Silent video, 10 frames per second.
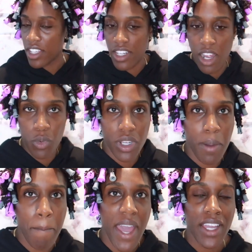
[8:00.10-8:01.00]
then I will
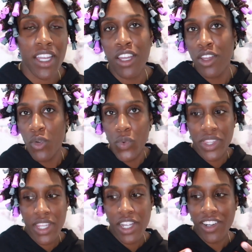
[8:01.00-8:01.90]
come back
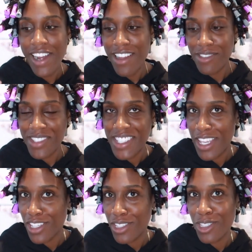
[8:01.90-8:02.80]
when they are out
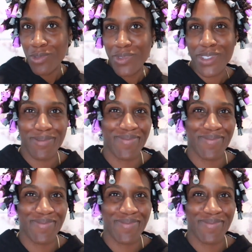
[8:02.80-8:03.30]
and cute.